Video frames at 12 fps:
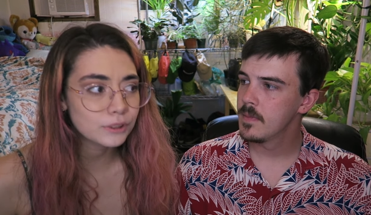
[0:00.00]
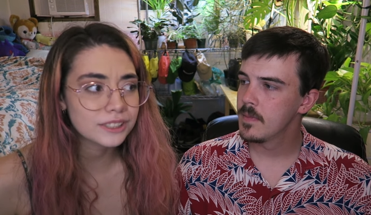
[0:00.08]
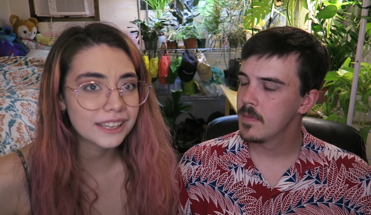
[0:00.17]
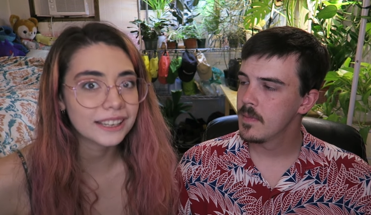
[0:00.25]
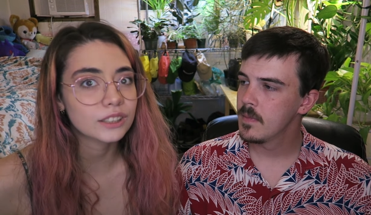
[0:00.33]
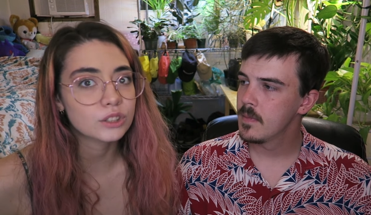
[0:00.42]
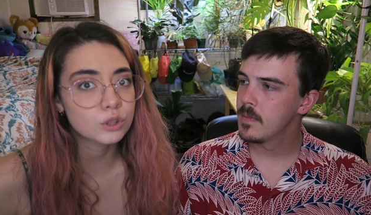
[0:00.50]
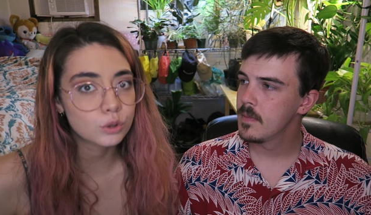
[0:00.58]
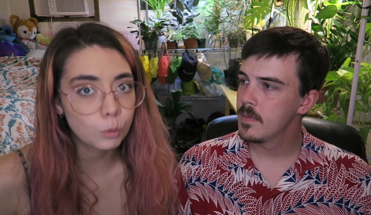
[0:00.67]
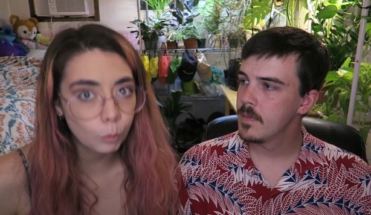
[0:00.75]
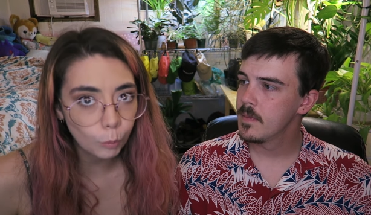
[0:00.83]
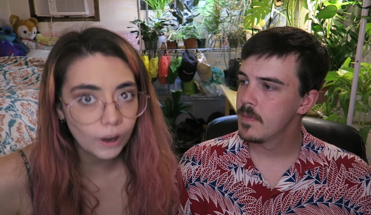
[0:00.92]
Speaker 1: was like
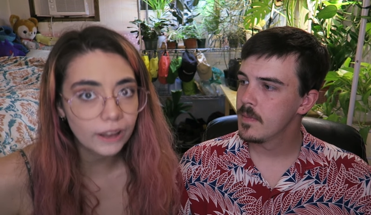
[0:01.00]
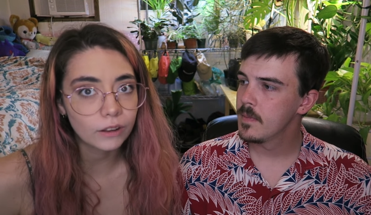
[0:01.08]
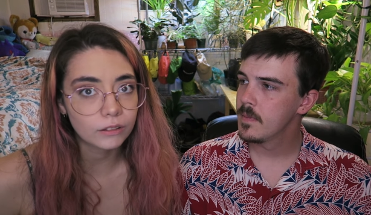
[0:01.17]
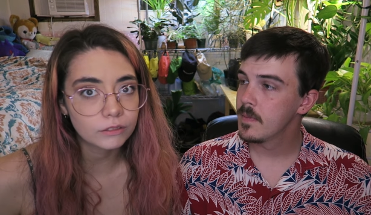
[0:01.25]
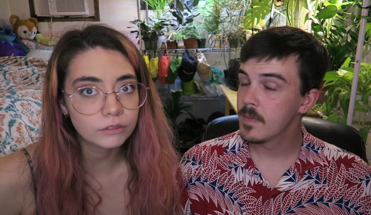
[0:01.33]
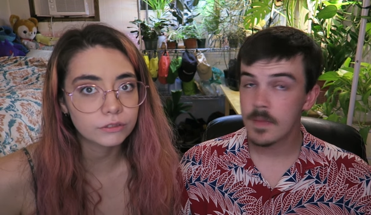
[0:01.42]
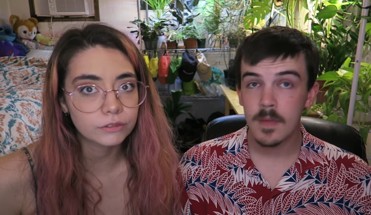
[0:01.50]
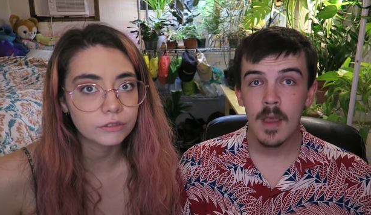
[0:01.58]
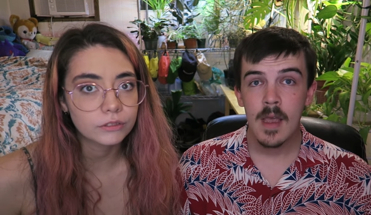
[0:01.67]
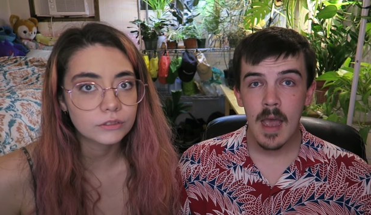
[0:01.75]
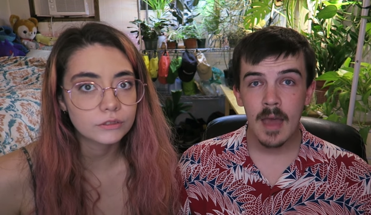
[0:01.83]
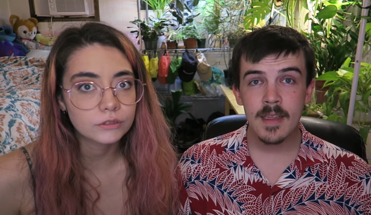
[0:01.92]

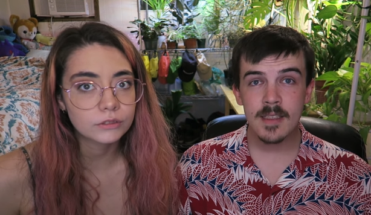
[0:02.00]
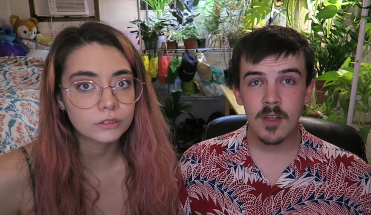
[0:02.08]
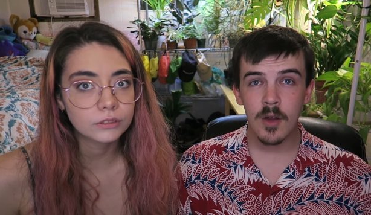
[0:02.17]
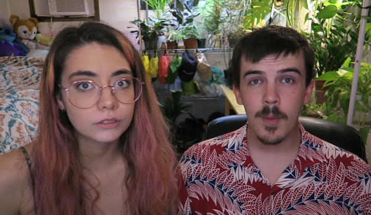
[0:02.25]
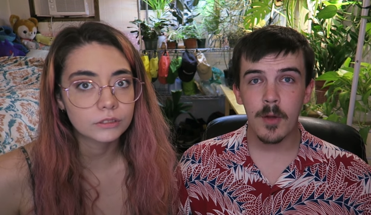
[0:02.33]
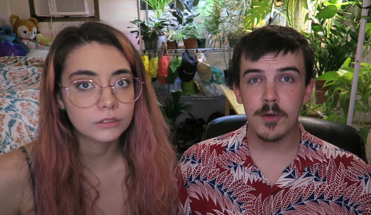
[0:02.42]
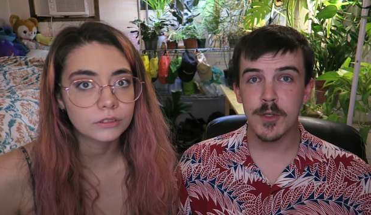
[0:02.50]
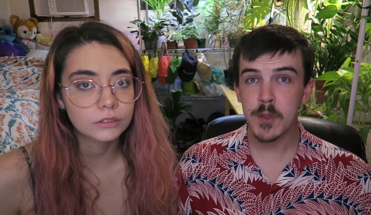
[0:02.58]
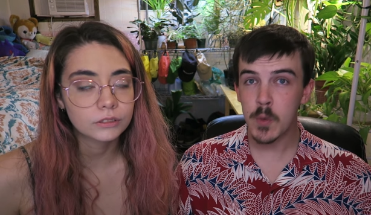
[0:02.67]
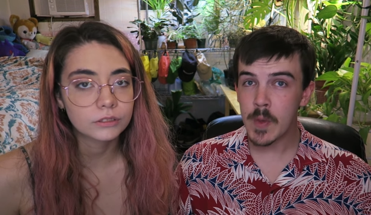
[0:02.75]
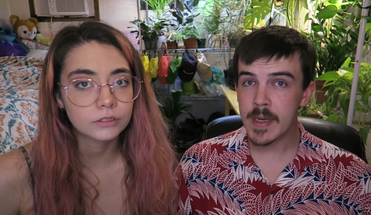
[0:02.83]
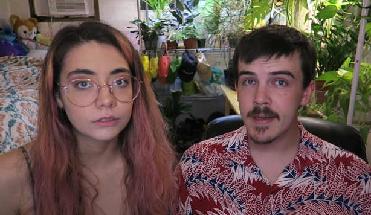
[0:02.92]
12.
Speaker 2: And let's talk about
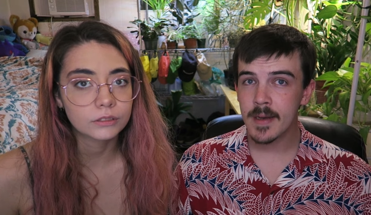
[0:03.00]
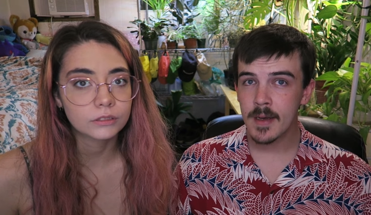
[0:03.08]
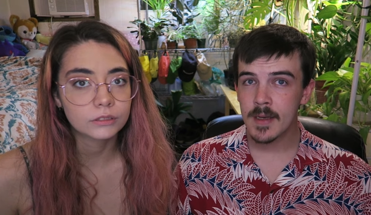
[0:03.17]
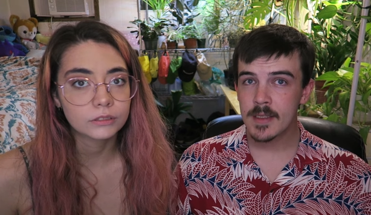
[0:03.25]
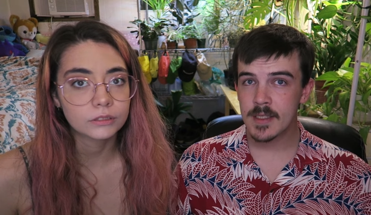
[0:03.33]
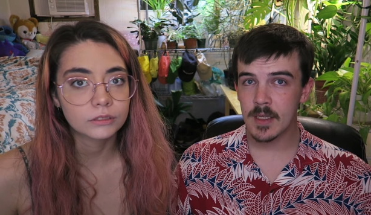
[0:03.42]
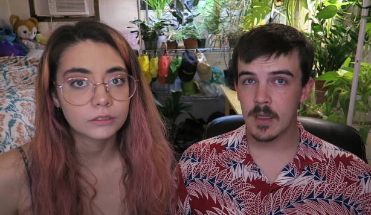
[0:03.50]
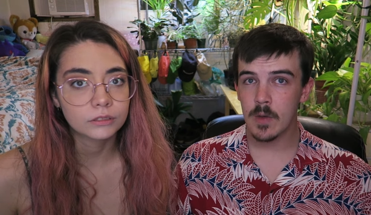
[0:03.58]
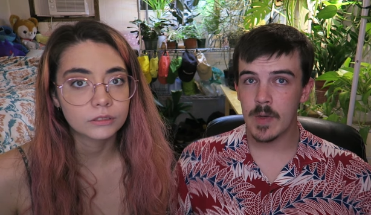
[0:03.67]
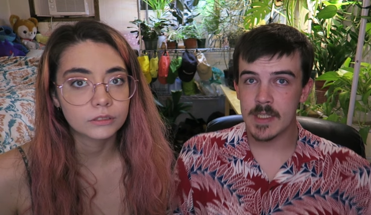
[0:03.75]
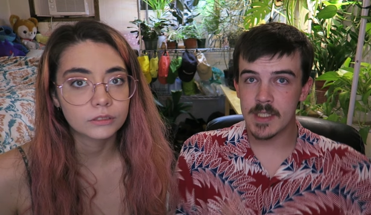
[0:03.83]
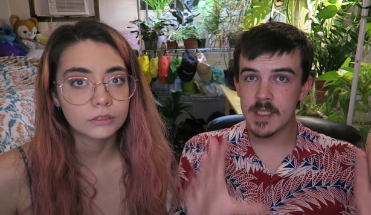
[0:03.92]
doing
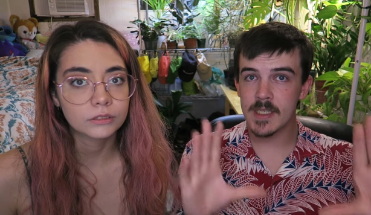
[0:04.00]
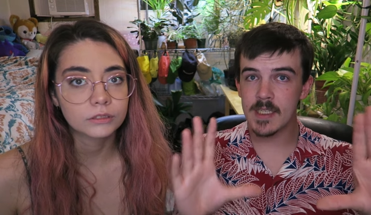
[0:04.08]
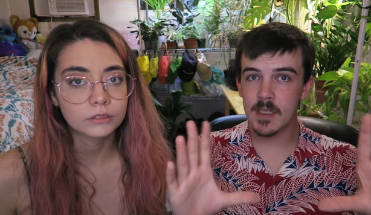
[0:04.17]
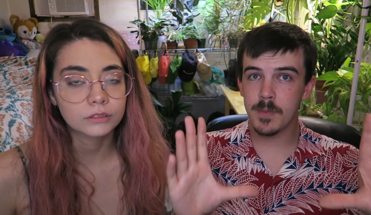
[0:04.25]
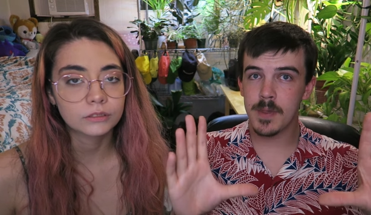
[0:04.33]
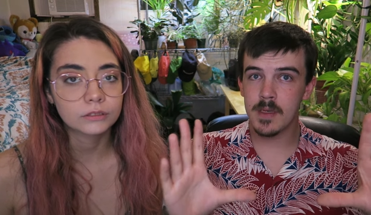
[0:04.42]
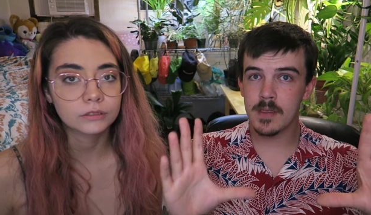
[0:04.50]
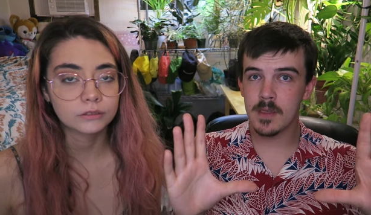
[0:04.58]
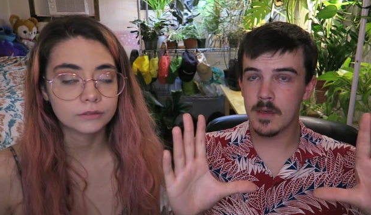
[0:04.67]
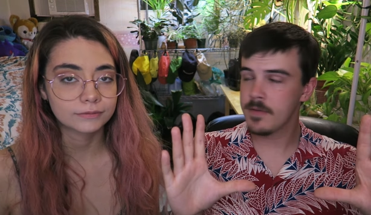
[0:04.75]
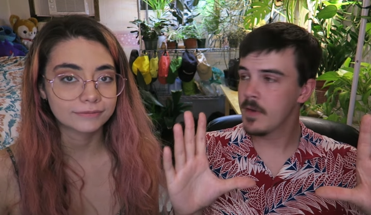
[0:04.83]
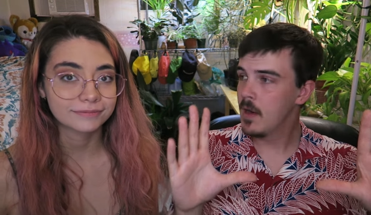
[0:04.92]
silhouettes. She takes a
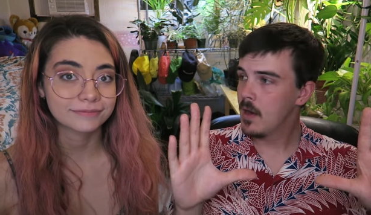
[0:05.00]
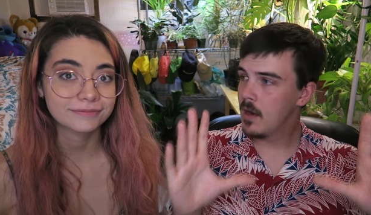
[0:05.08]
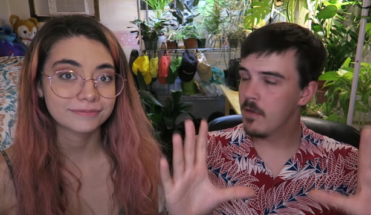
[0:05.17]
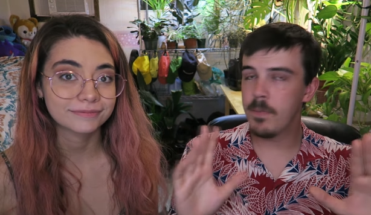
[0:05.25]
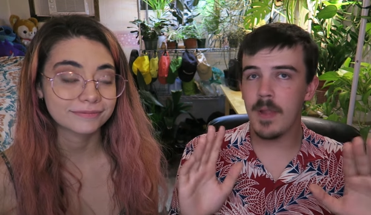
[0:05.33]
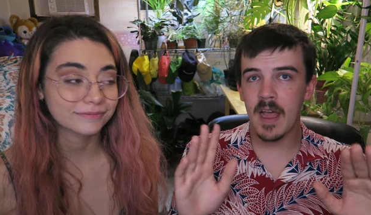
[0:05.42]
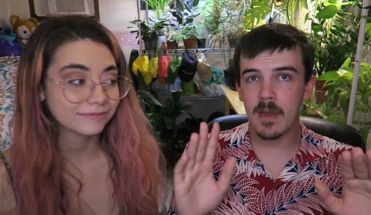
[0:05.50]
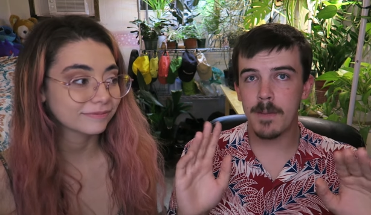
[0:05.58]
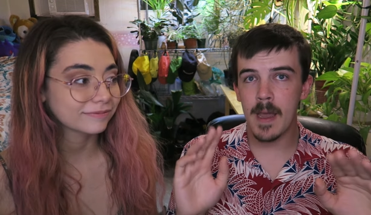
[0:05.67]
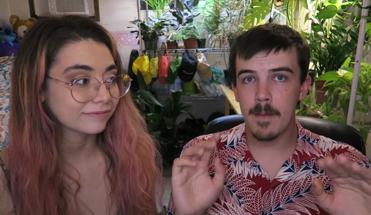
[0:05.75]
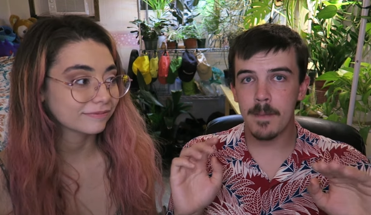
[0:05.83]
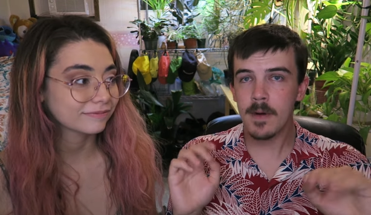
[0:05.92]
piece of of
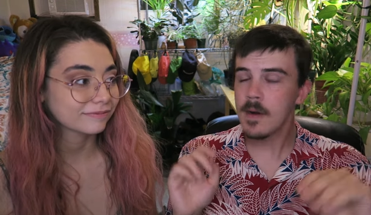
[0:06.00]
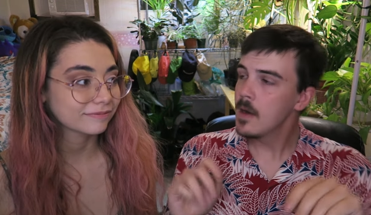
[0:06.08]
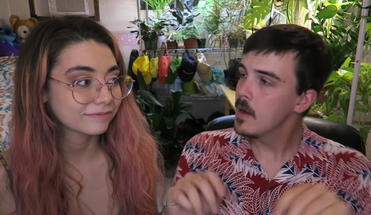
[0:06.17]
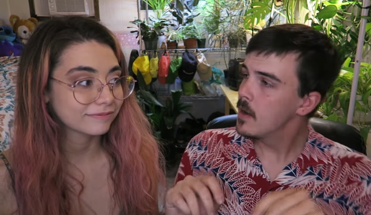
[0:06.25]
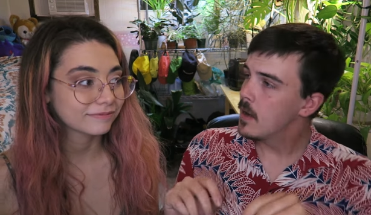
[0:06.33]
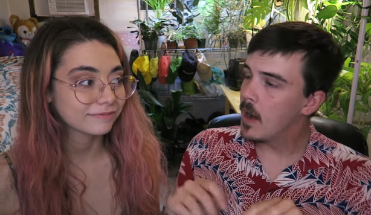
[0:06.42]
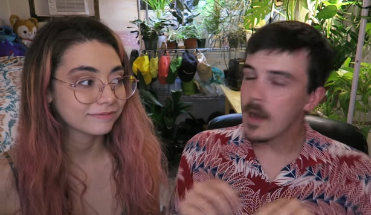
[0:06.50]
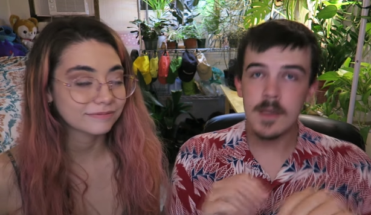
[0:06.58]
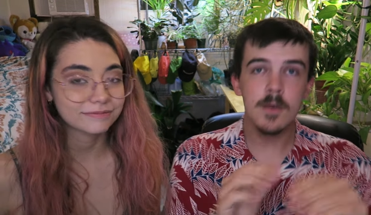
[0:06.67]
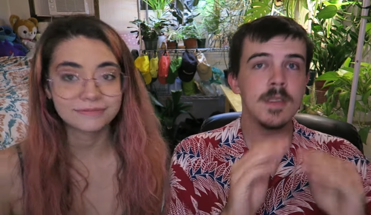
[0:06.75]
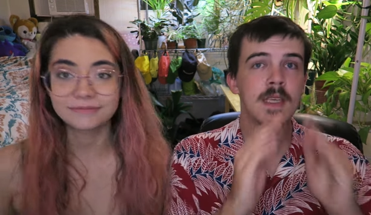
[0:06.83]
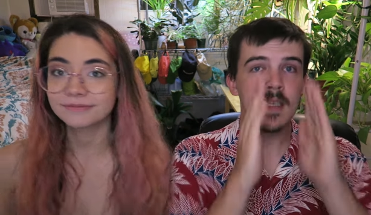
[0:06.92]
black paper. Uh,
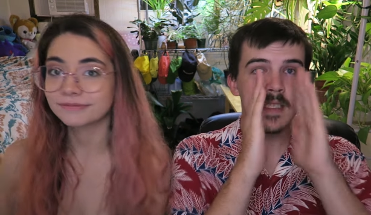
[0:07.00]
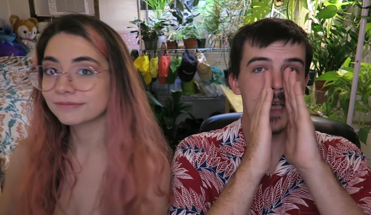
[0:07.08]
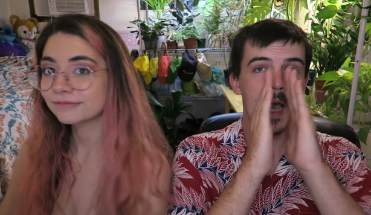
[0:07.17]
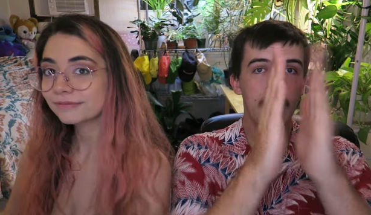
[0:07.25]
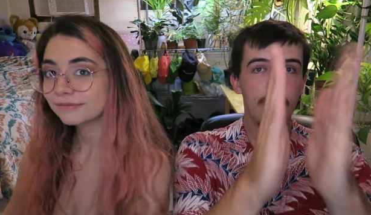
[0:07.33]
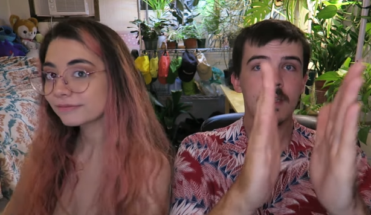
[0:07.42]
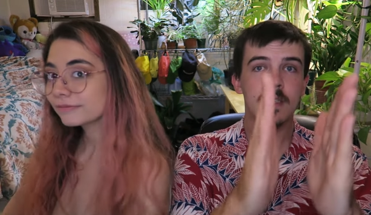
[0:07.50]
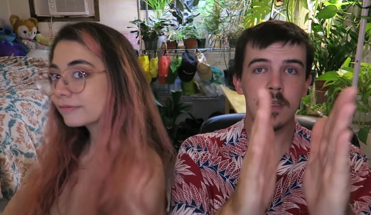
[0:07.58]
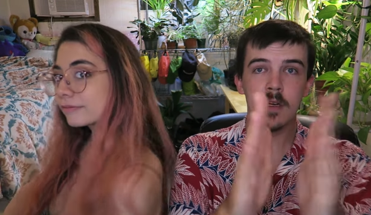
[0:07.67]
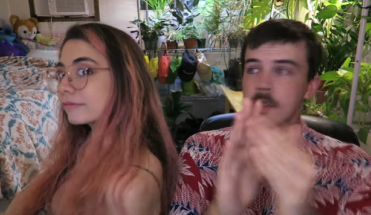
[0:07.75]
you sit sideways to